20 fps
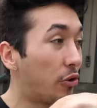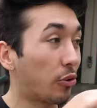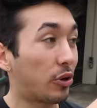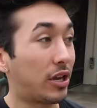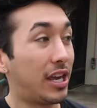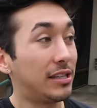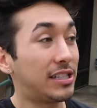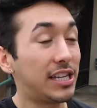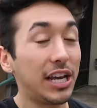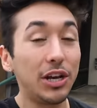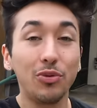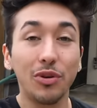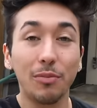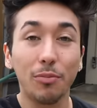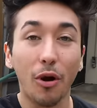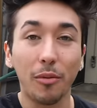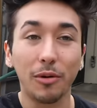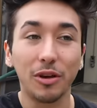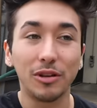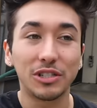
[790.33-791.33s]
They're
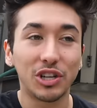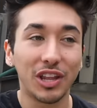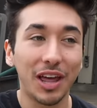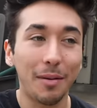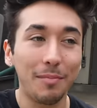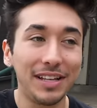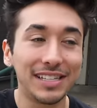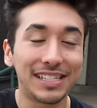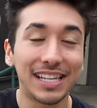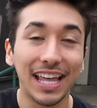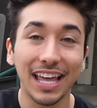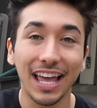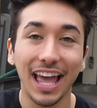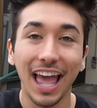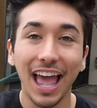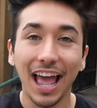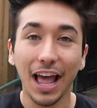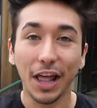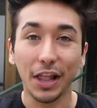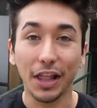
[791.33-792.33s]
continuing barbecuing, so that means they,
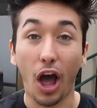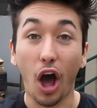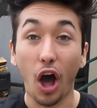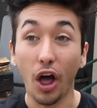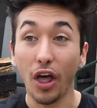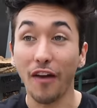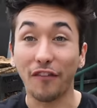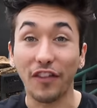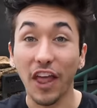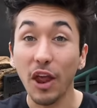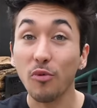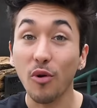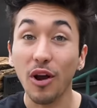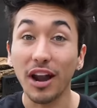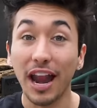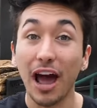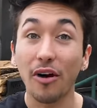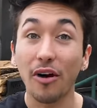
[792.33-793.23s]
if they run